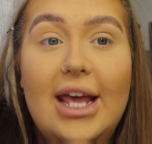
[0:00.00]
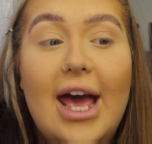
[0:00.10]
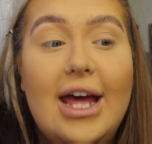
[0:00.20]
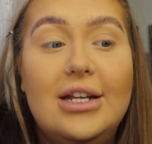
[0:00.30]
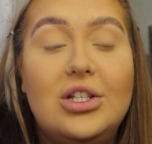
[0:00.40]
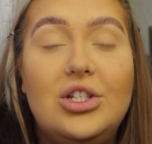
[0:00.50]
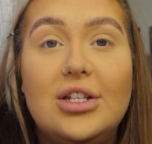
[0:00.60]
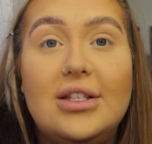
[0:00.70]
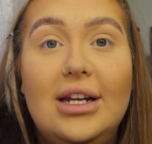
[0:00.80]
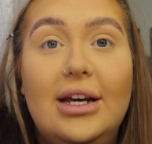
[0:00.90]
the end
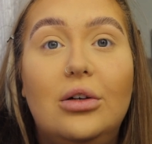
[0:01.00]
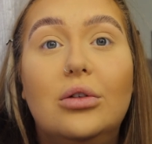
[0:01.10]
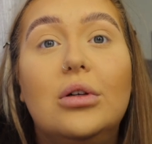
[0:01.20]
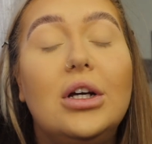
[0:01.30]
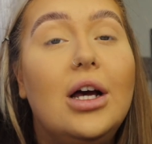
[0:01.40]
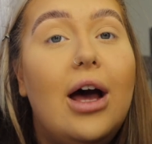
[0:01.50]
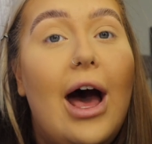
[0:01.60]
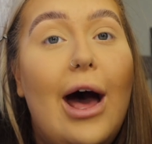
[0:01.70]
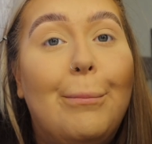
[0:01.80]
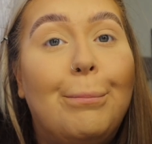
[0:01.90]
just a little
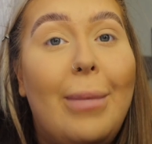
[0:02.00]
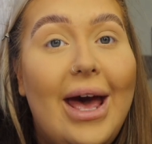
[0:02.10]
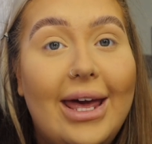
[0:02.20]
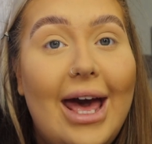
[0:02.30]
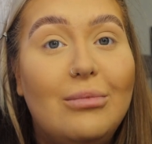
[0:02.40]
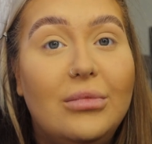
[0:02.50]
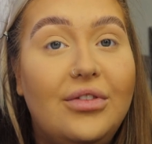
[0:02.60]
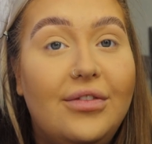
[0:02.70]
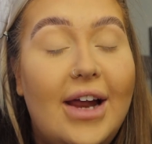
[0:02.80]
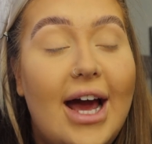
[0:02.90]
back camera
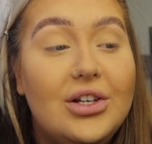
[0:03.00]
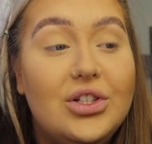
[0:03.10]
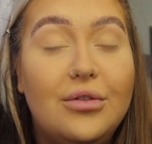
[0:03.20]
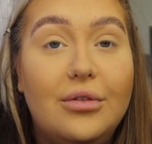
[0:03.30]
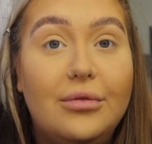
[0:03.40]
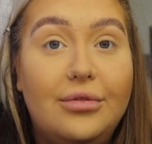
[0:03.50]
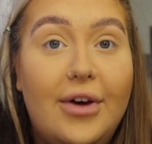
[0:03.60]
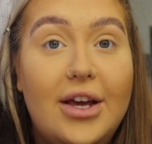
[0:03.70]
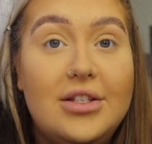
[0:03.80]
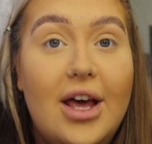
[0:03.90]
flash
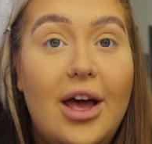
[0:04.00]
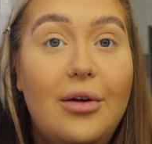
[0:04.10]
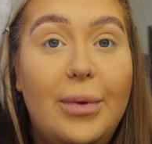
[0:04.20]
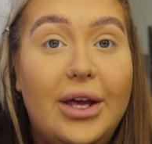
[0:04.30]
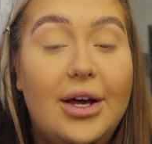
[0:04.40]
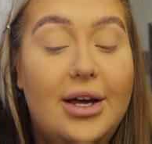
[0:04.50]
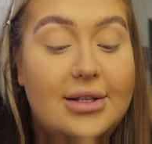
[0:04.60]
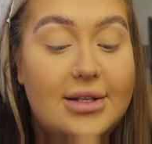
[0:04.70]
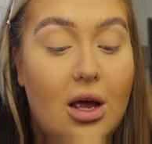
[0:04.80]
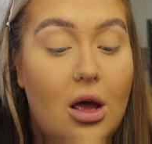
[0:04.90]
photo,
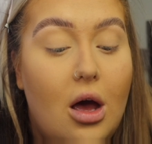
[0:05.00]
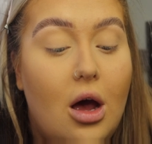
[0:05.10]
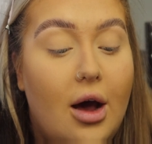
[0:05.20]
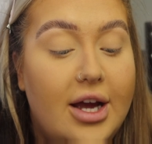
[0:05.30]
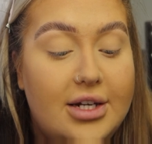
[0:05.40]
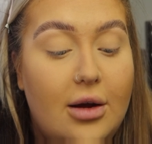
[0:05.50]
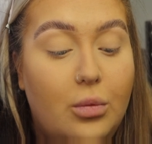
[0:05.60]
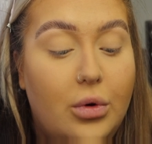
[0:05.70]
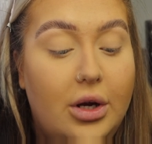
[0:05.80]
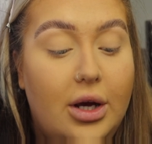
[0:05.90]
because I
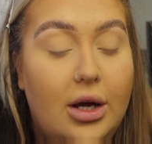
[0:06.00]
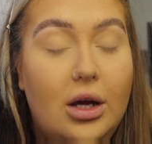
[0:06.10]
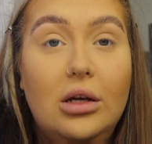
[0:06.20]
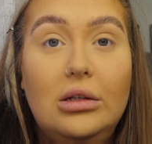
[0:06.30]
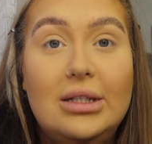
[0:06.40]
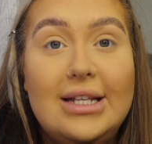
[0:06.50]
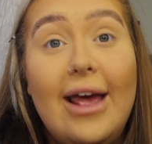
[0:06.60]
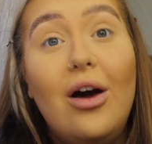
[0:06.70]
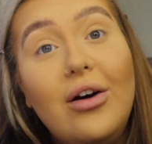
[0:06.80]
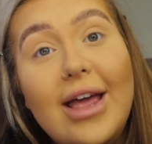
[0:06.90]
don't want to
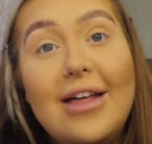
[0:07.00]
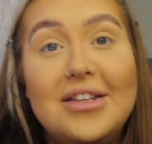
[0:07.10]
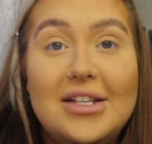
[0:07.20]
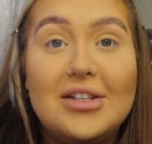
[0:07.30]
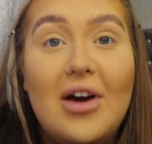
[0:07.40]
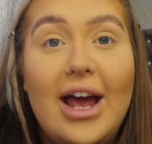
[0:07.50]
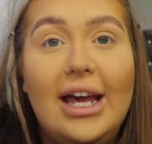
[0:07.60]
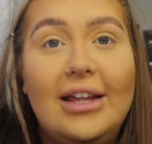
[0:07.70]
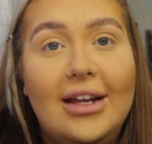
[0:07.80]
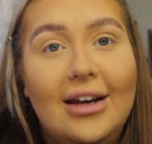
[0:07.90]
say, oh yeah, this is great,
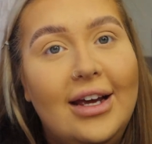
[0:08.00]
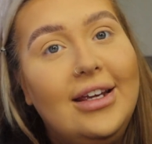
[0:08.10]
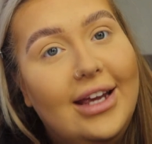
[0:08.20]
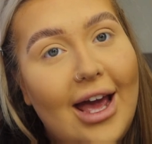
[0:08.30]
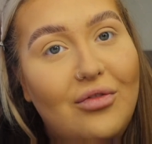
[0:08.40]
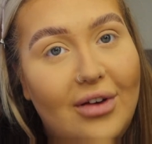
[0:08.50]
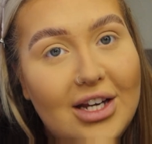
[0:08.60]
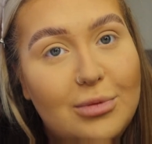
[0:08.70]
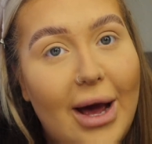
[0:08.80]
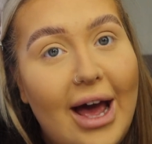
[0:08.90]
and then like you get
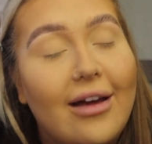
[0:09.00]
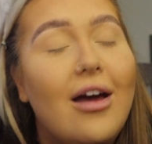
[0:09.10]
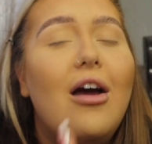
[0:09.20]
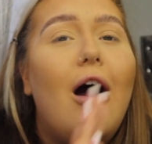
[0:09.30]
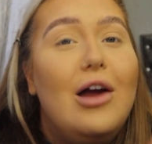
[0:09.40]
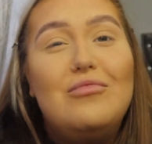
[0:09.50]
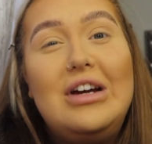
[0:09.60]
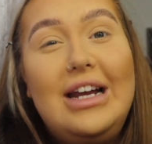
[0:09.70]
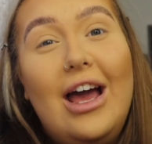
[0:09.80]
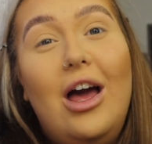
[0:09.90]
flashback. I'm
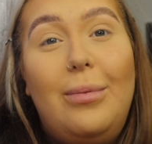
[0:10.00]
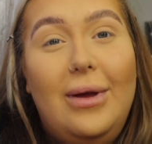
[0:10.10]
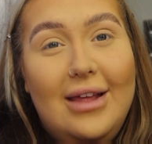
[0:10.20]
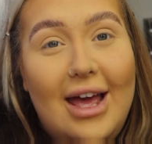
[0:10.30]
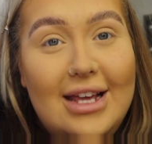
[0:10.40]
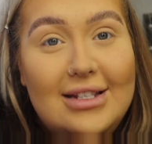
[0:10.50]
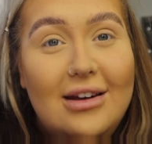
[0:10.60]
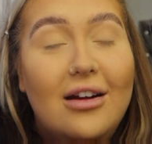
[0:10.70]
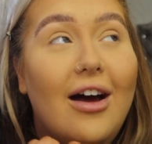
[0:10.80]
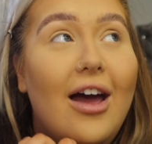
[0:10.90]
really hoping there isn't,
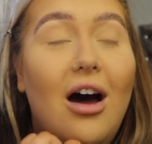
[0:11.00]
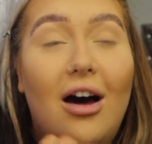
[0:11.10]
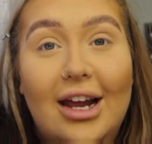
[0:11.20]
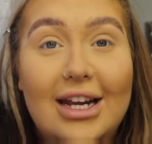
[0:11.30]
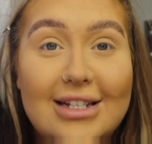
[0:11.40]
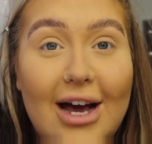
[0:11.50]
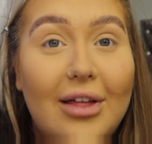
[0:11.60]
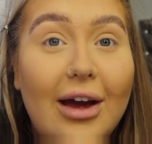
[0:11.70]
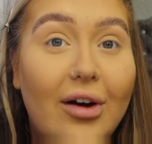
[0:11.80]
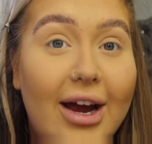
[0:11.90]
and I highly doubt
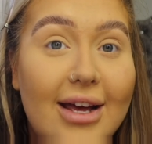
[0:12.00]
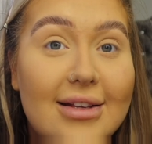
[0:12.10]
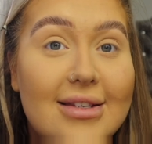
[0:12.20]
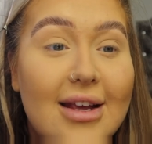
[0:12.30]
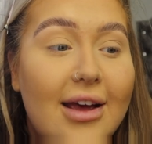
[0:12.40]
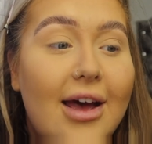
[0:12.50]
there is,